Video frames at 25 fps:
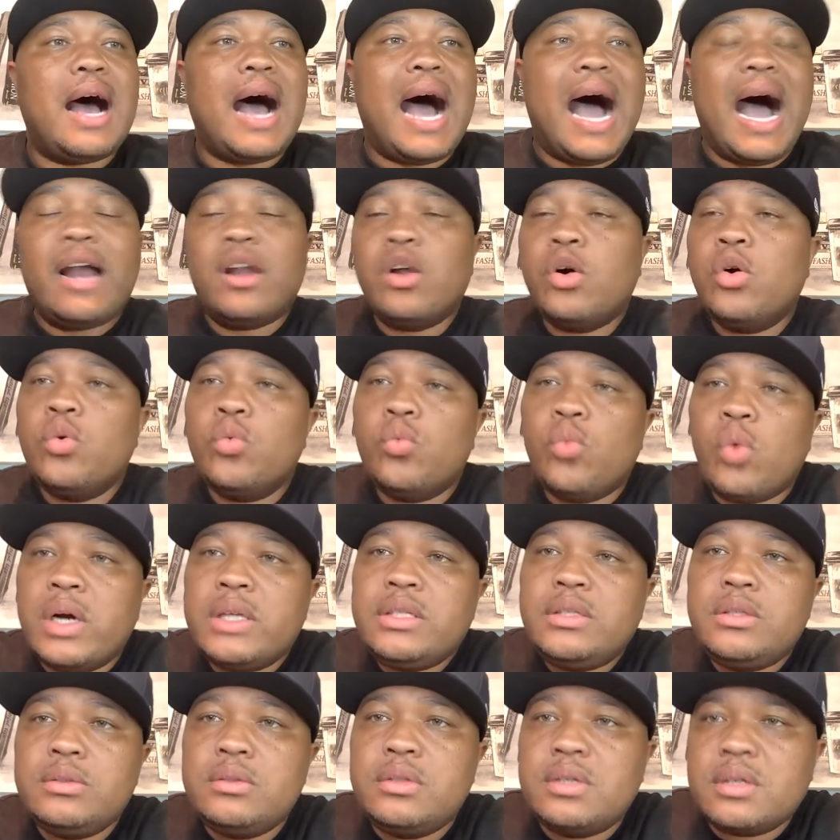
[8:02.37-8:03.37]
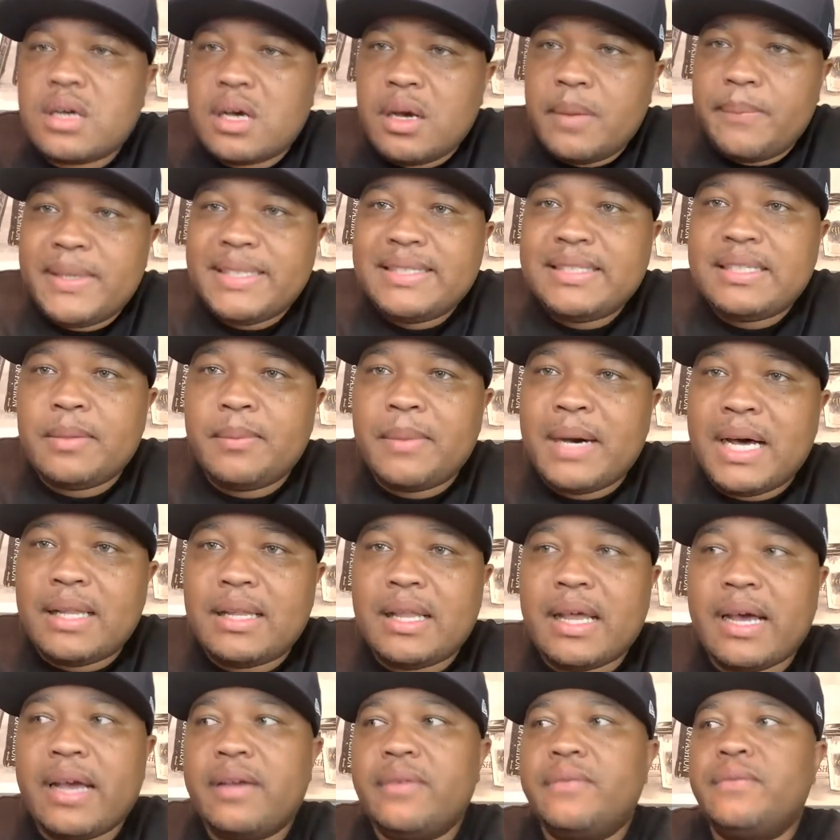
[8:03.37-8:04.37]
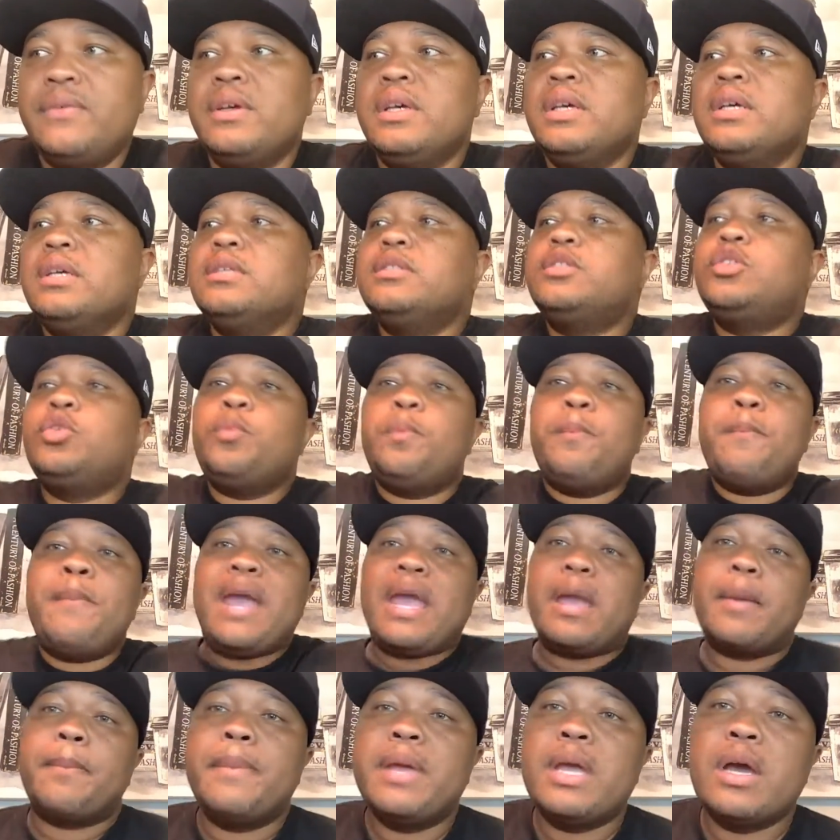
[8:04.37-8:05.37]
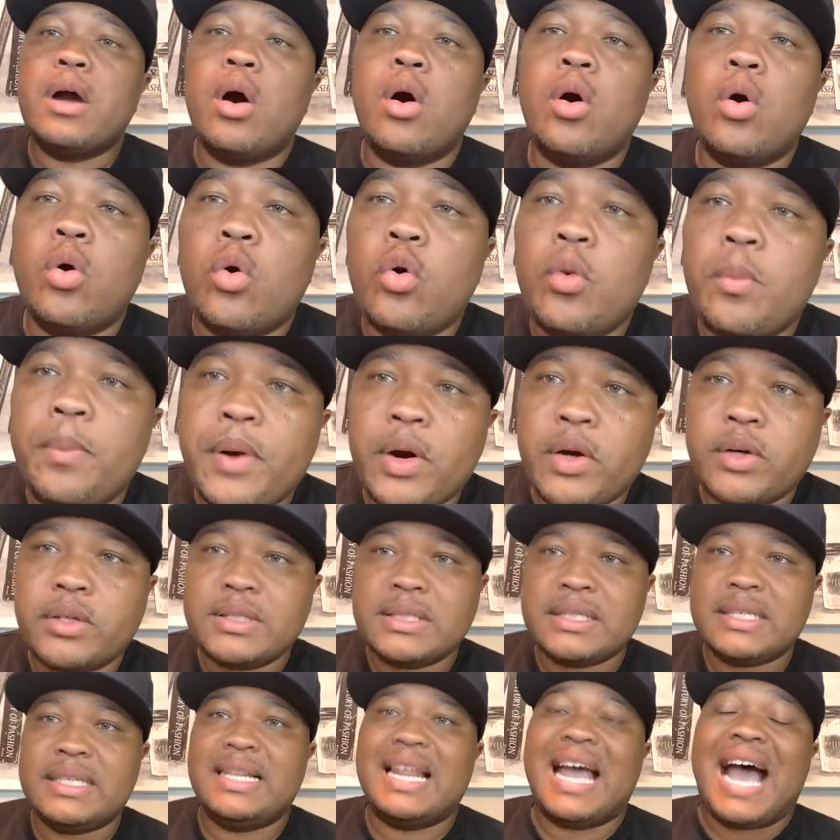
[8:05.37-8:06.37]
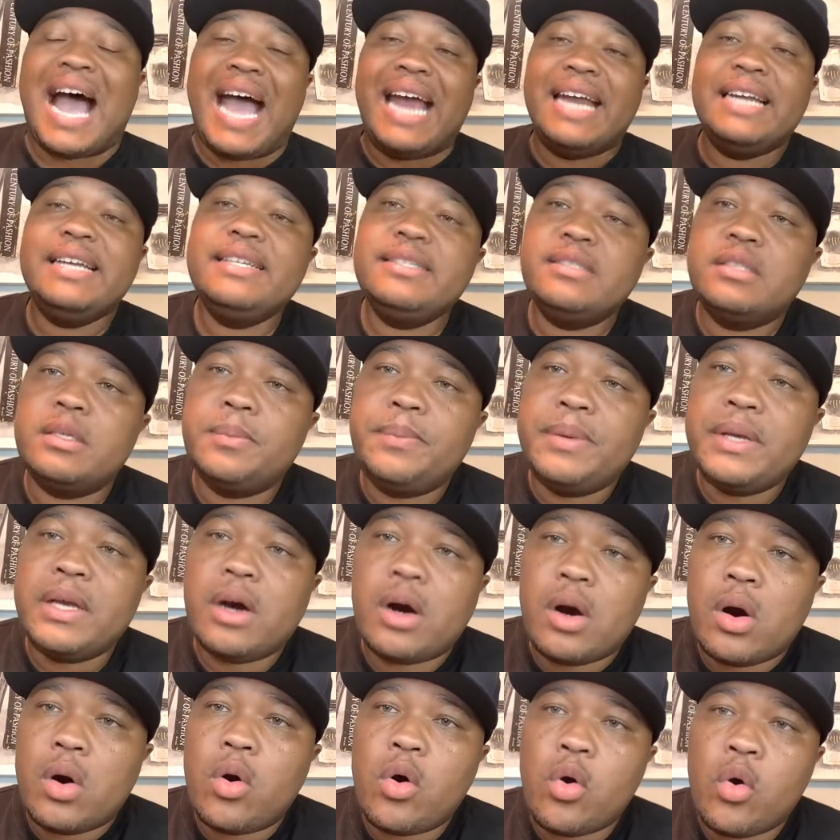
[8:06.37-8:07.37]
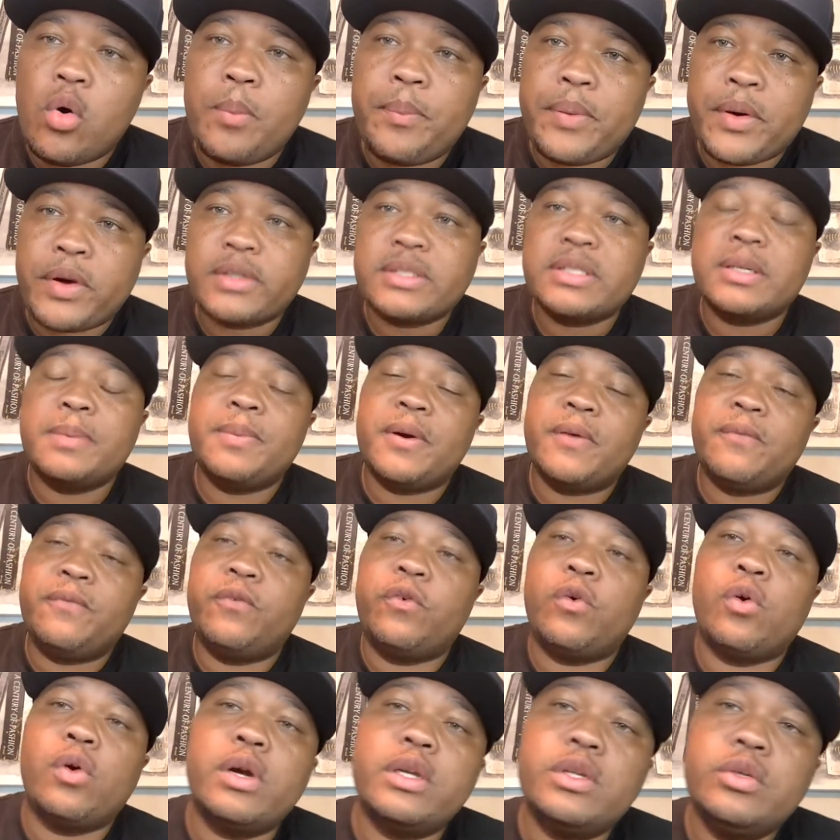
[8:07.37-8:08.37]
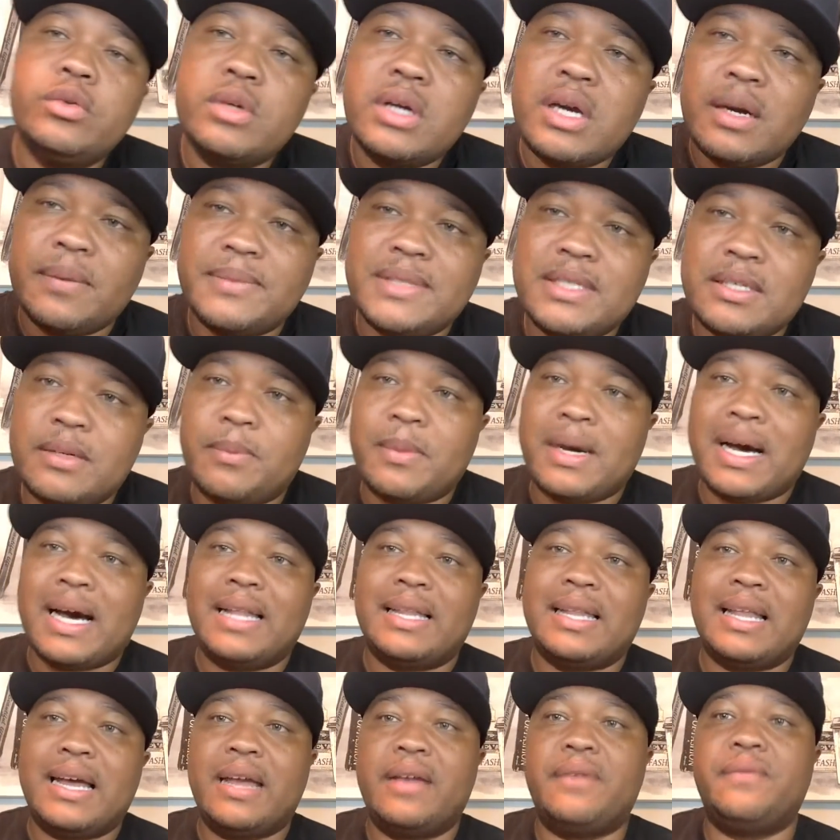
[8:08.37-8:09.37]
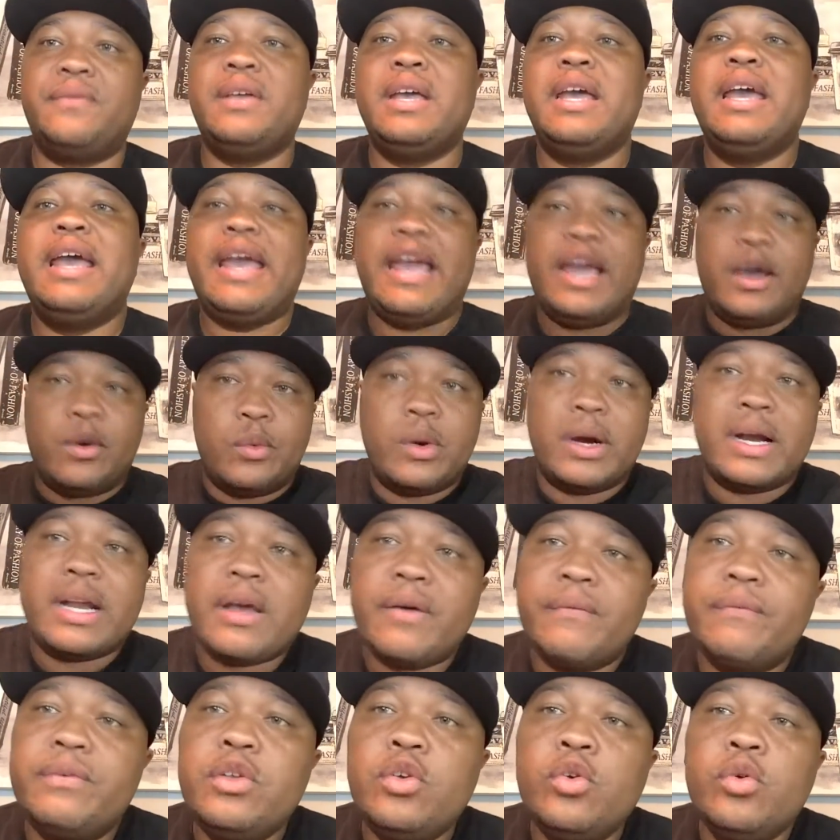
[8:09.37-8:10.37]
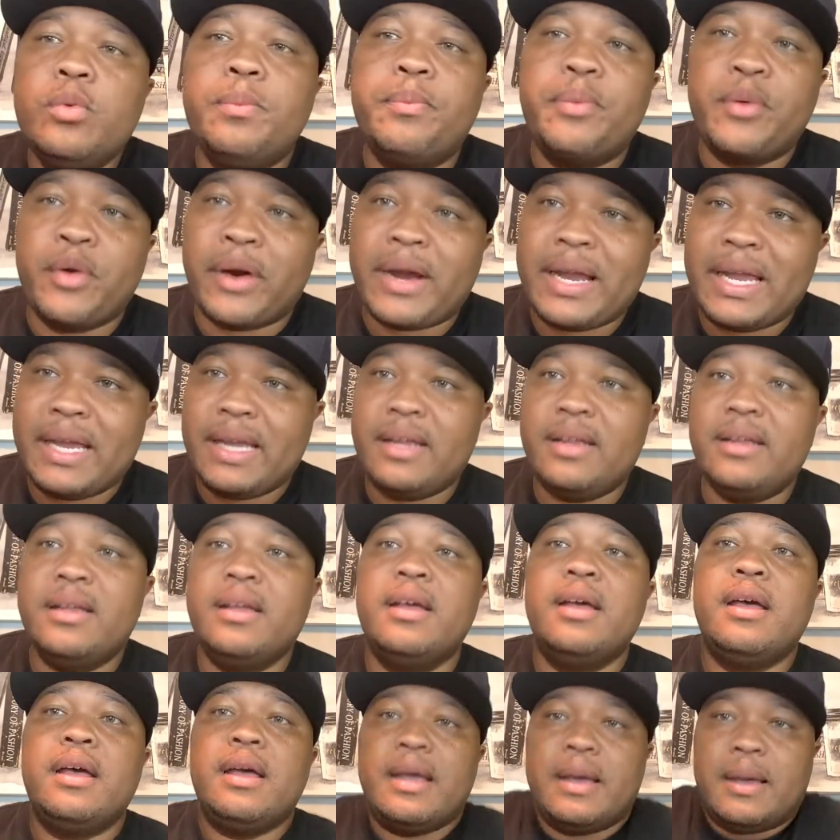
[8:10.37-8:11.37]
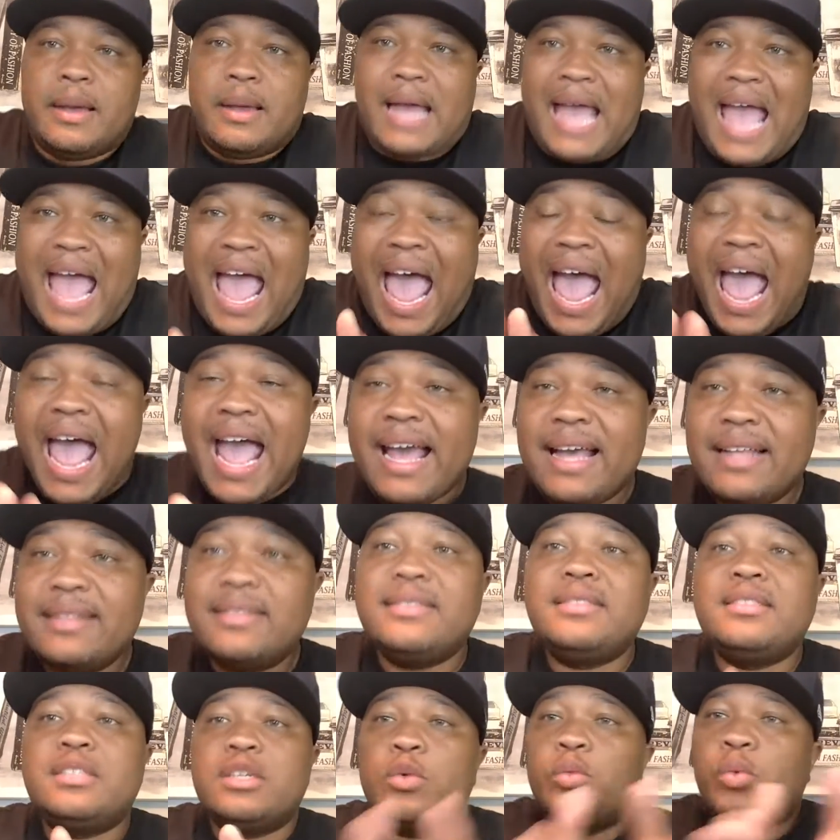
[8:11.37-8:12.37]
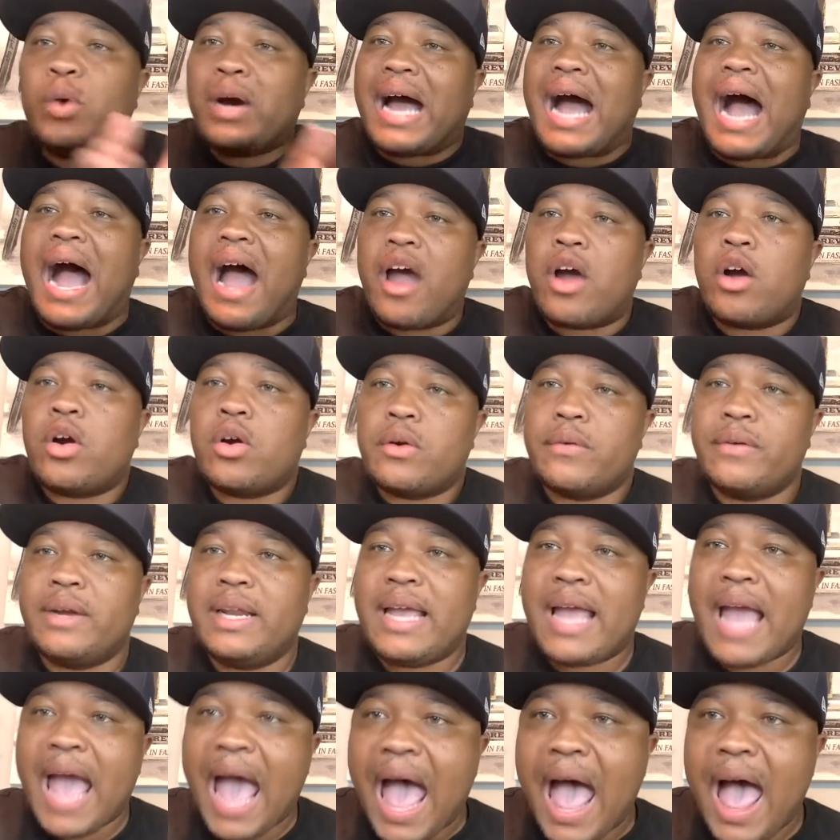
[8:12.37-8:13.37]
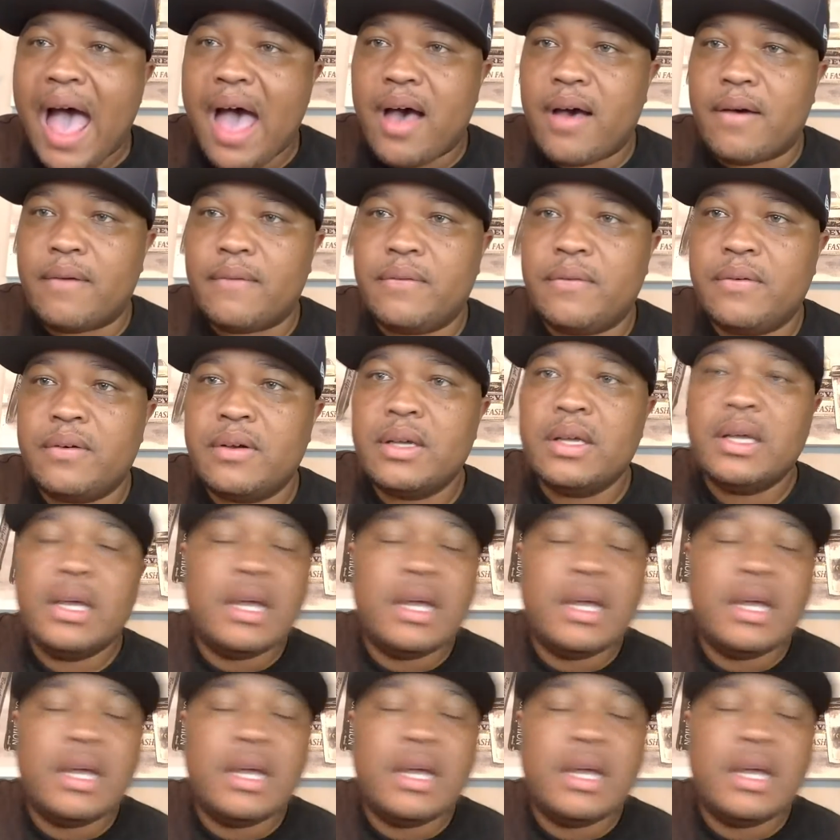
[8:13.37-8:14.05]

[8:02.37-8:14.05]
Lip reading: I don't want you to come into my life to make me a whole person. I need to be a whole person before you come to my life. And whatever you bring adds to what I already have.